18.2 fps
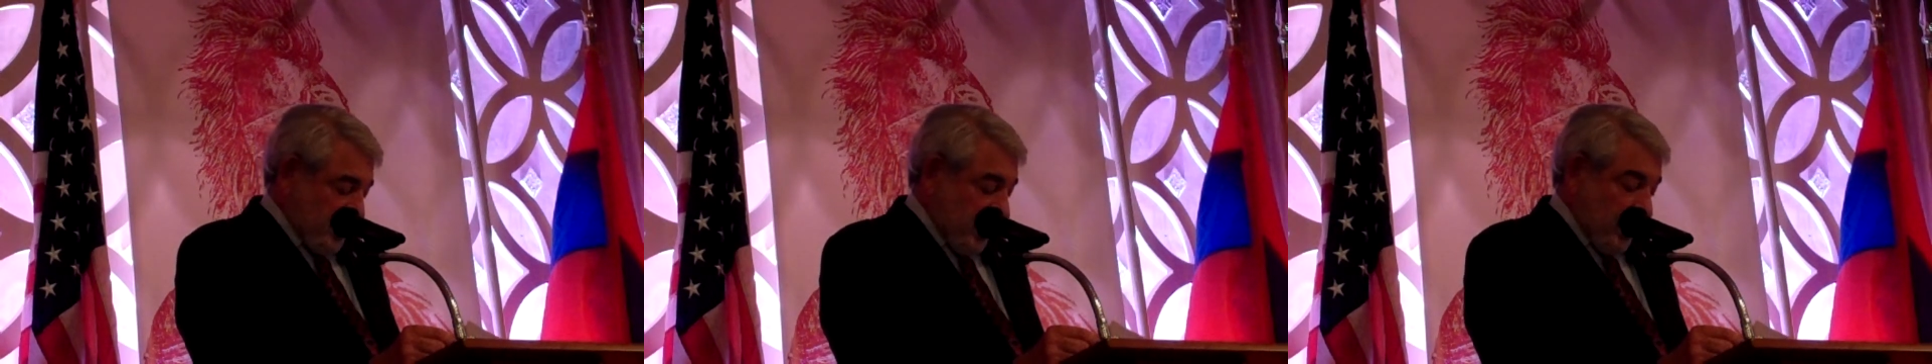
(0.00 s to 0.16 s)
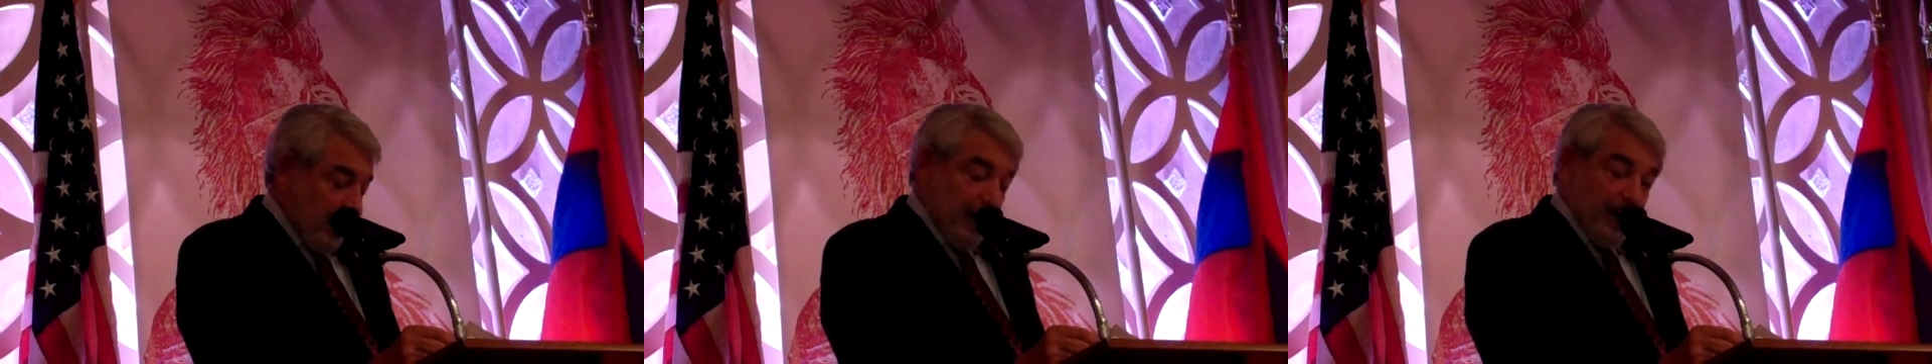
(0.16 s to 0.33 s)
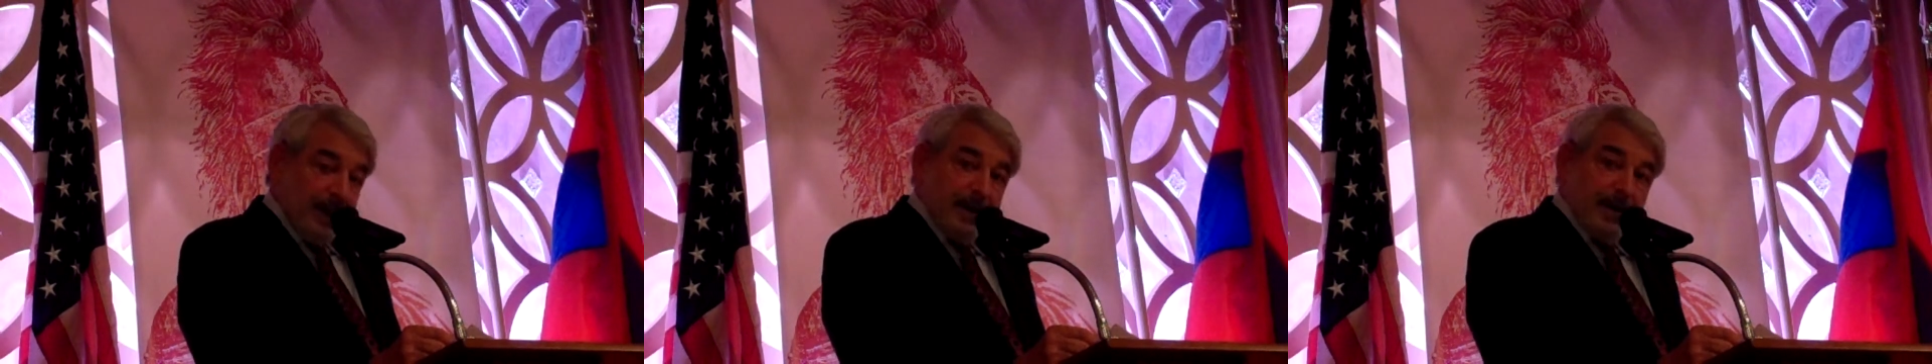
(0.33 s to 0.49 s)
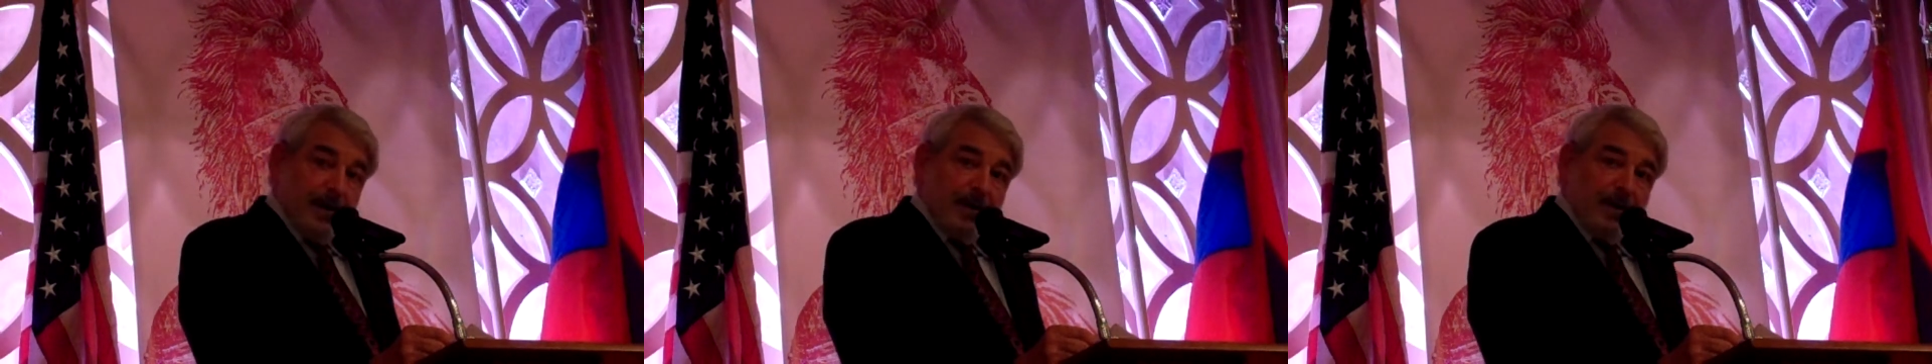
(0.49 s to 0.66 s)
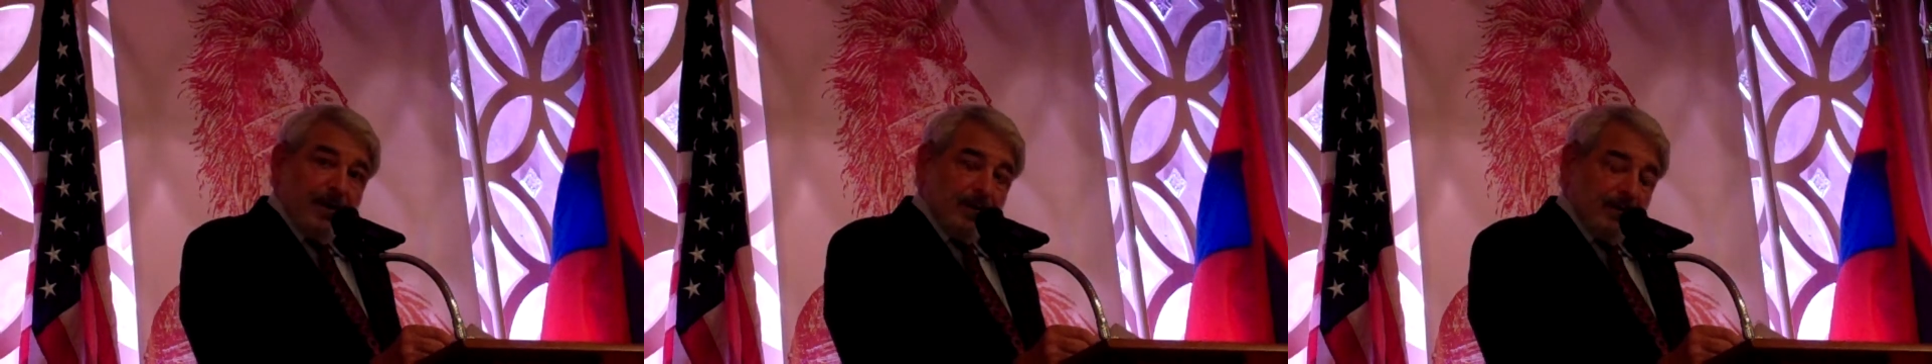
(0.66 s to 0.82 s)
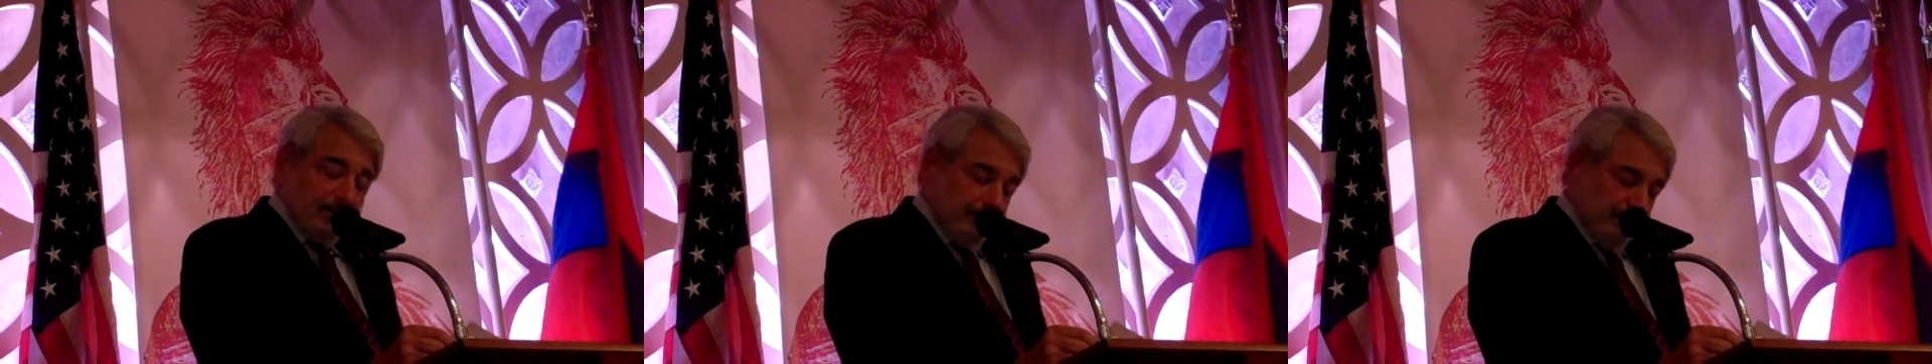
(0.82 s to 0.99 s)
Charlie at
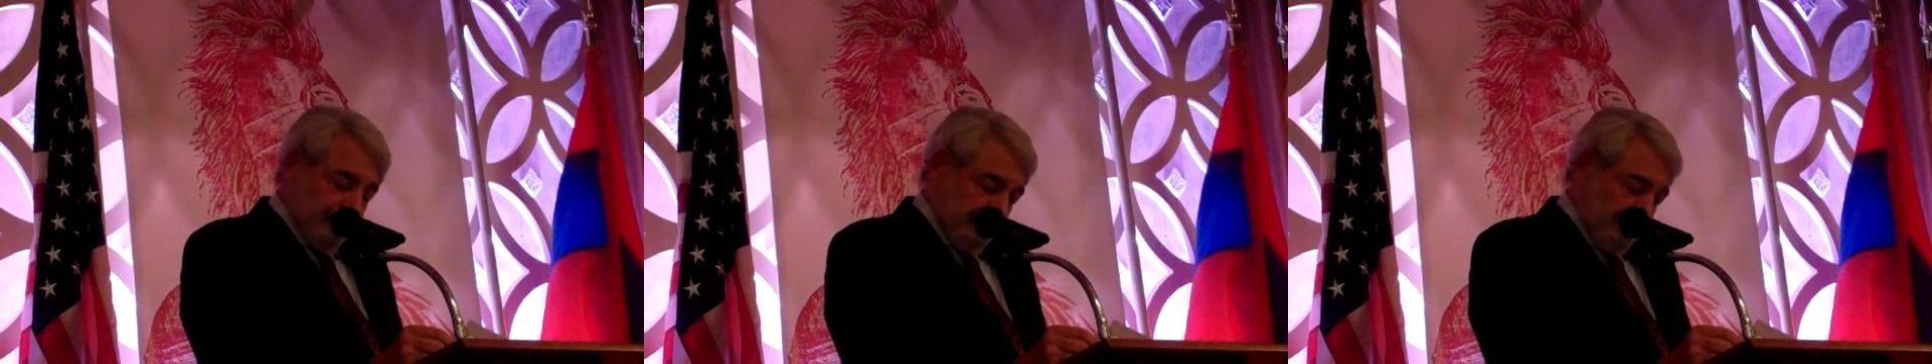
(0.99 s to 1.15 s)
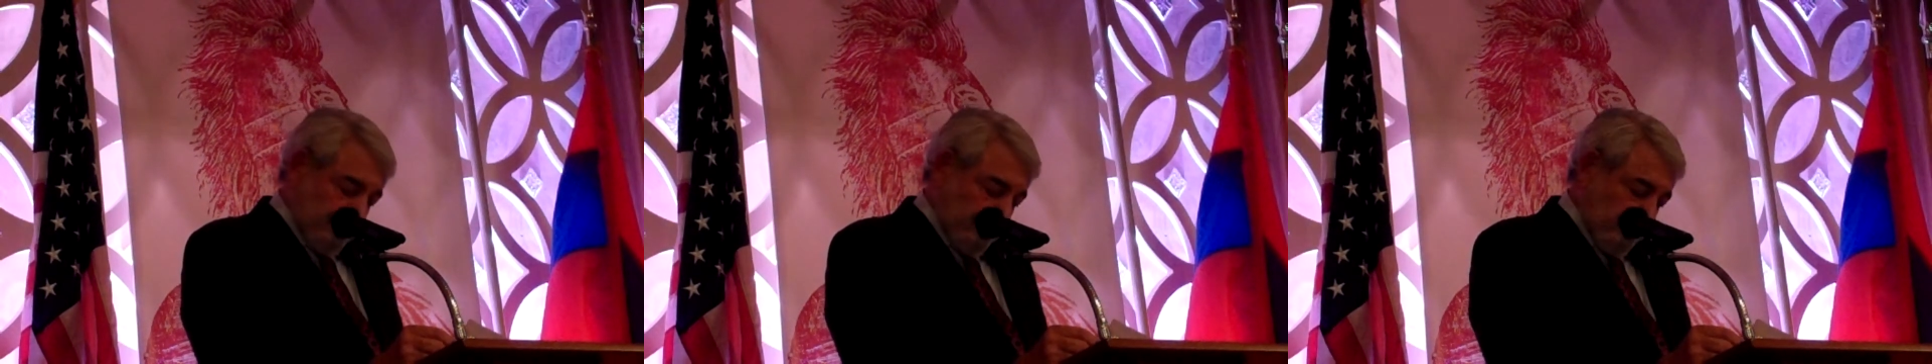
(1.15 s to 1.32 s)
home.